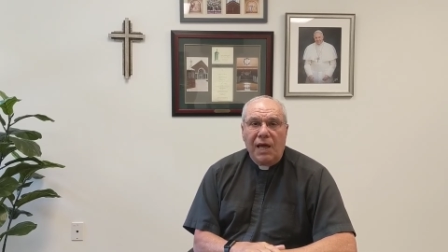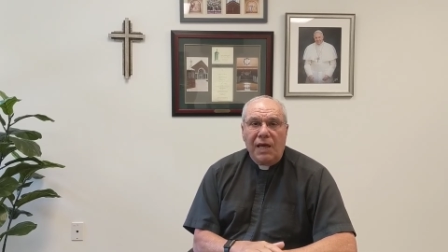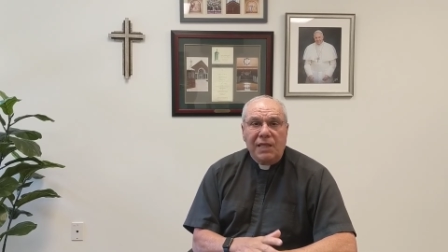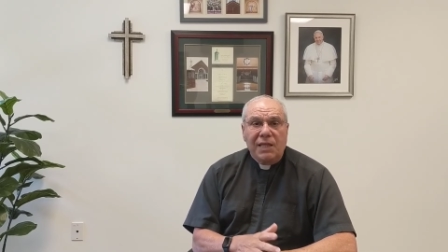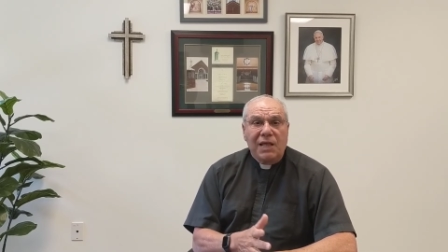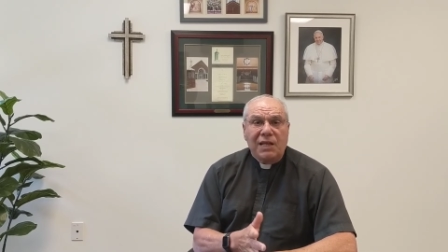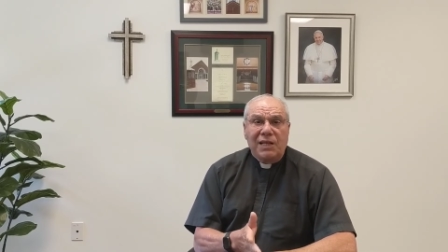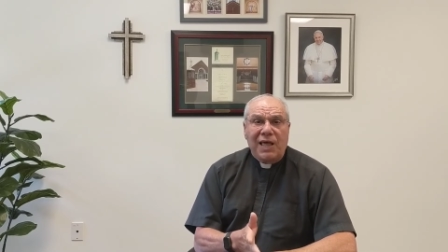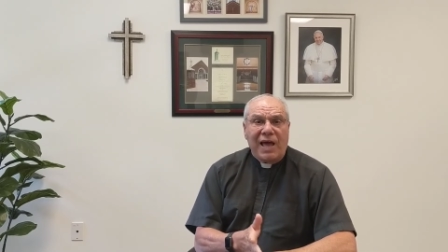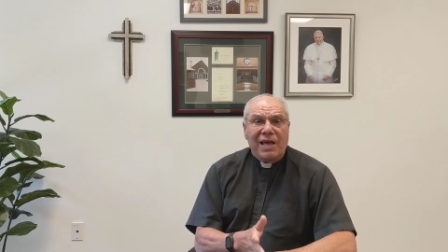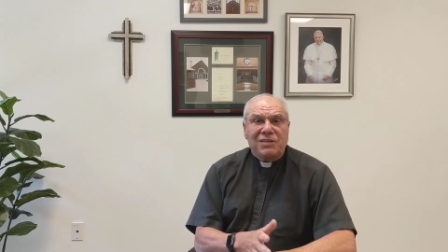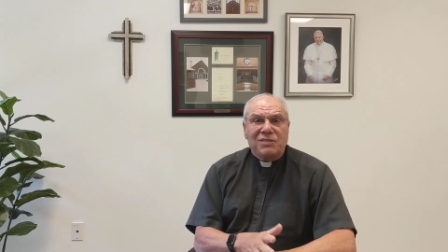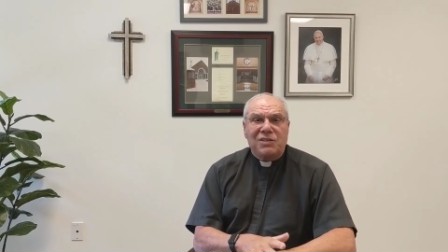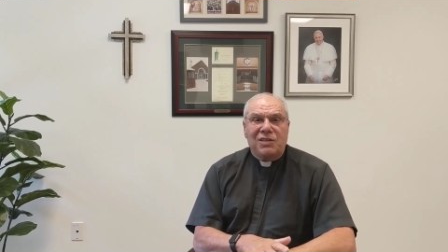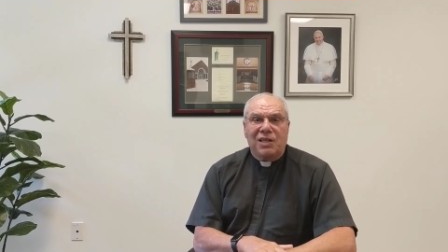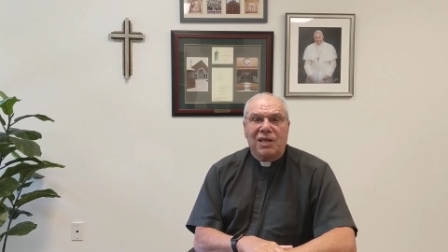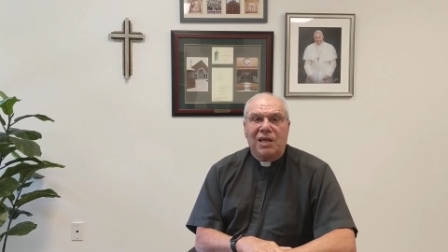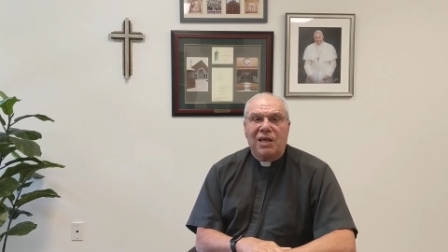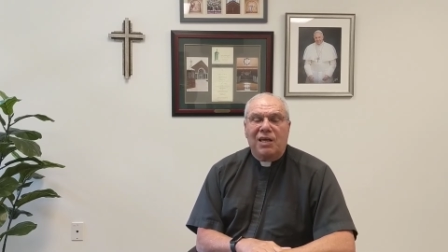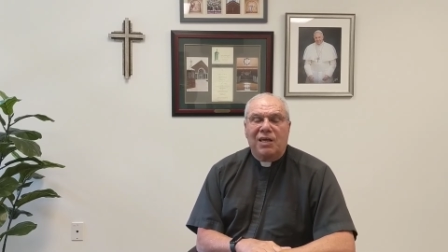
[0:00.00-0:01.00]
And then
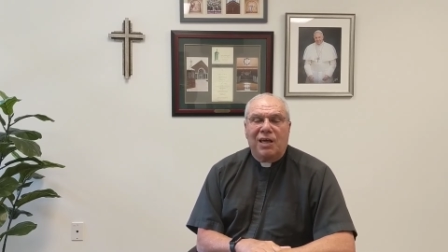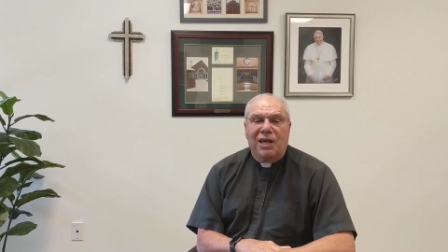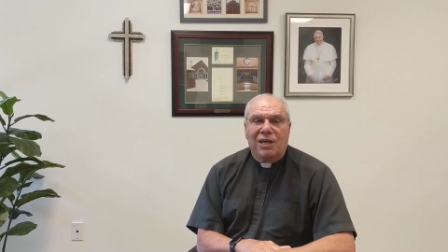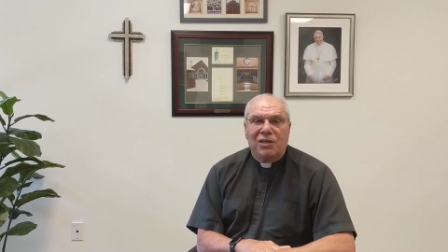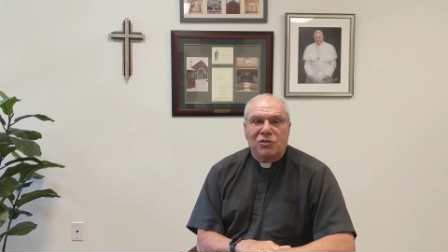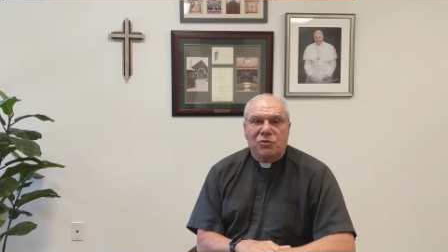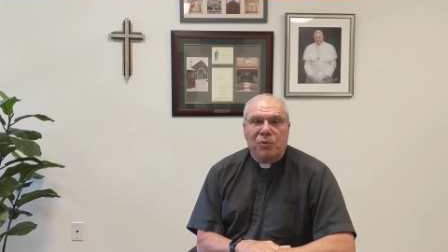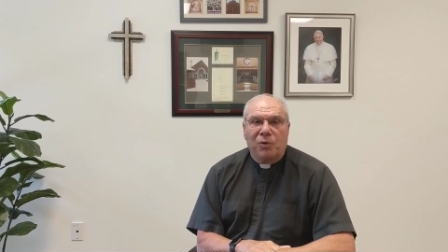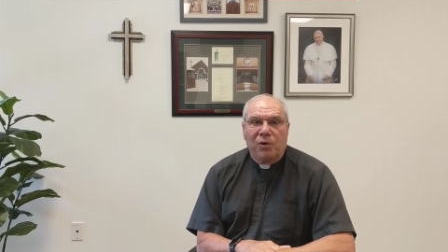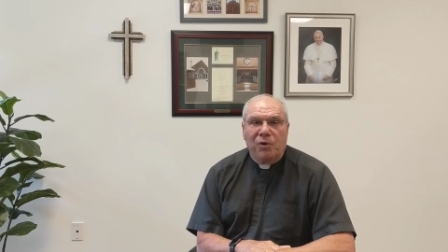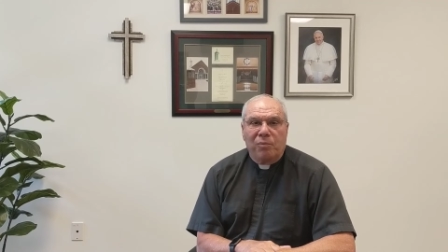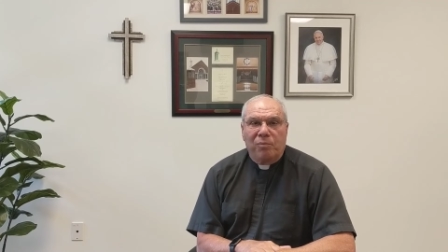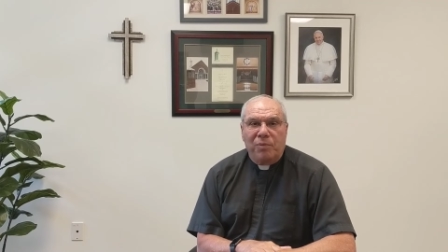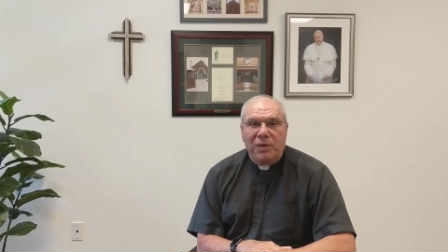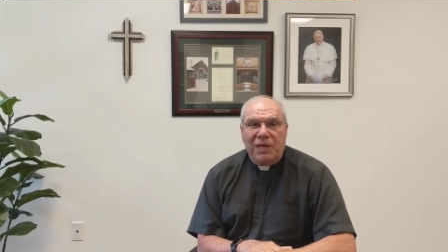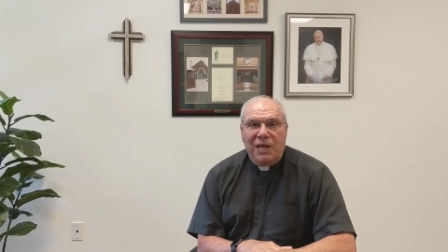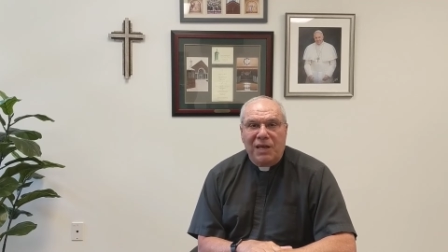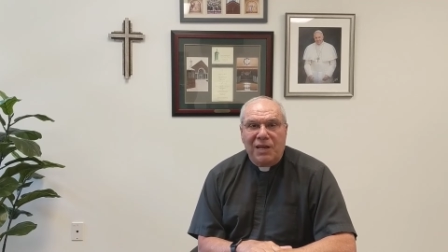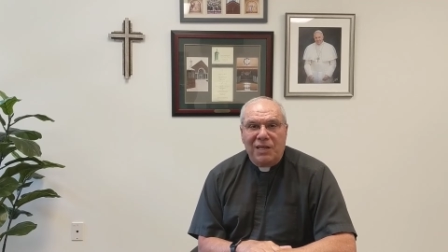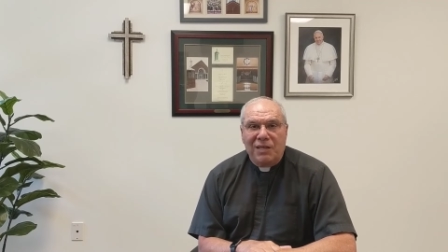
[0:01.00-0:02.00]
lastly, as we're
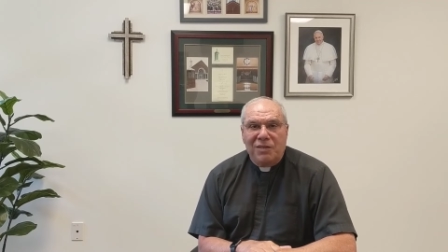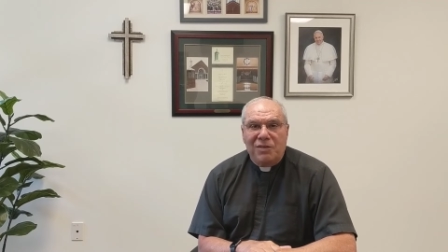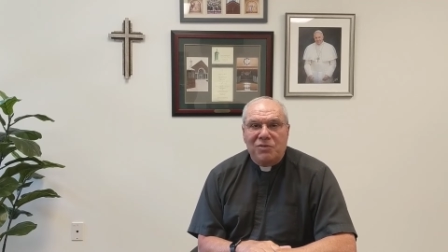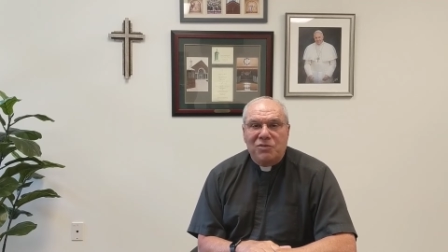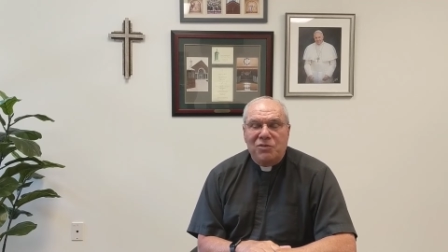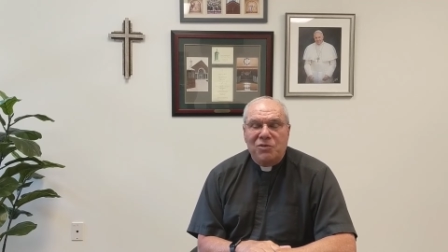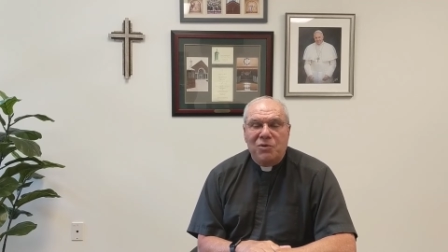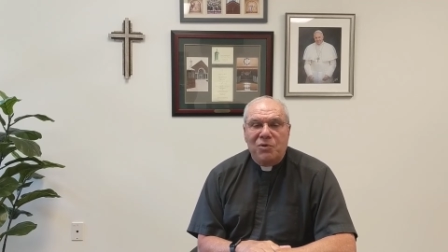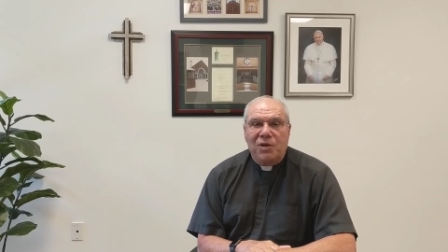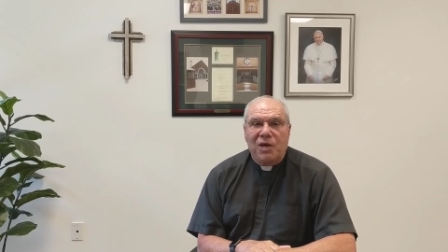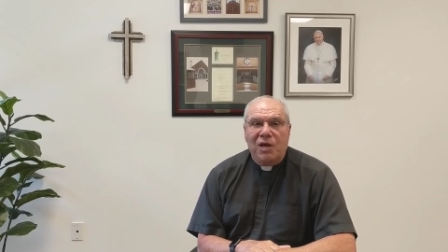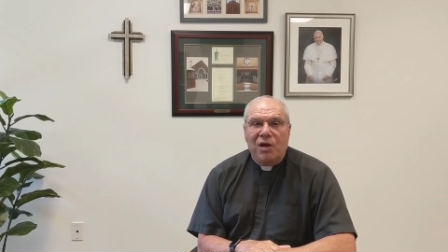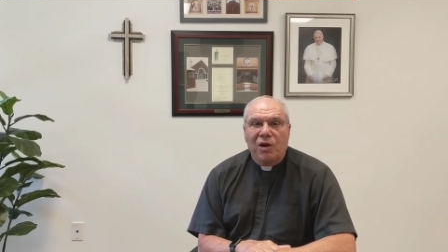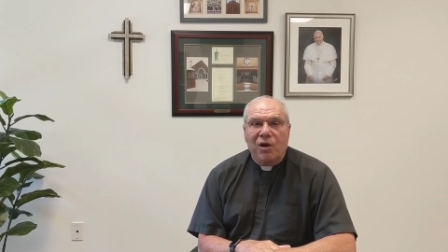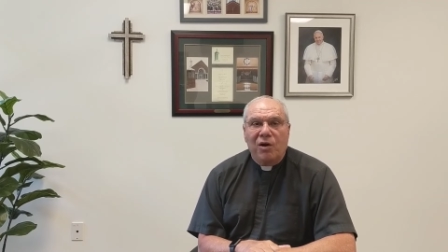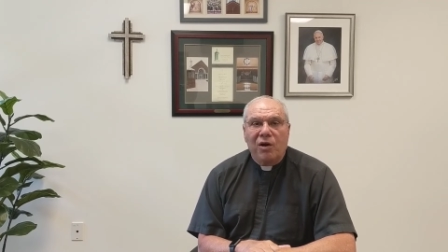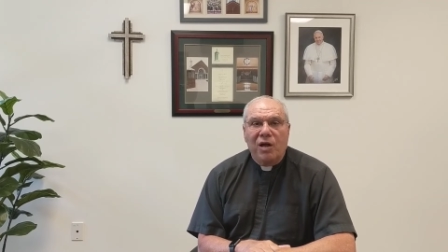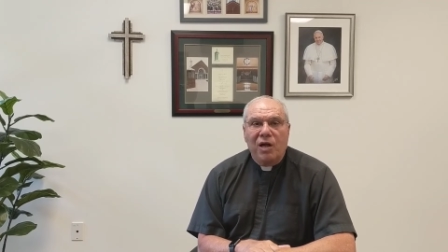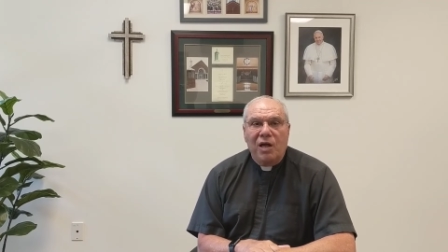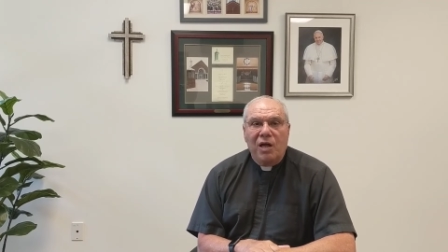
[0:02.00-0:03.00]
beginning this new
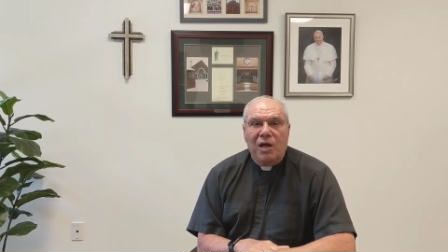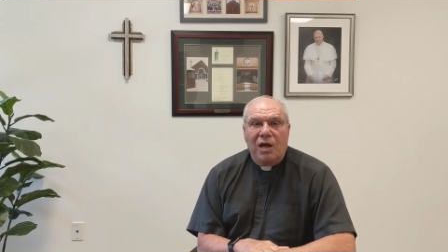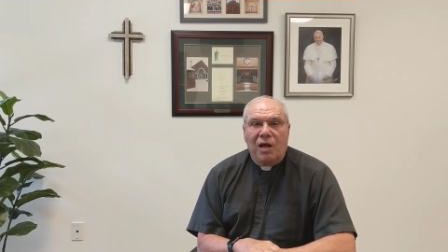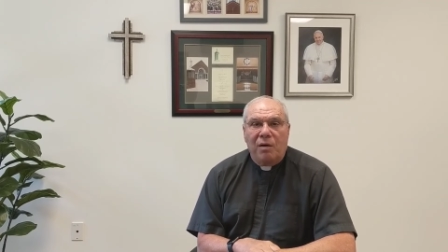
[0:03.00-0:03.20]
year,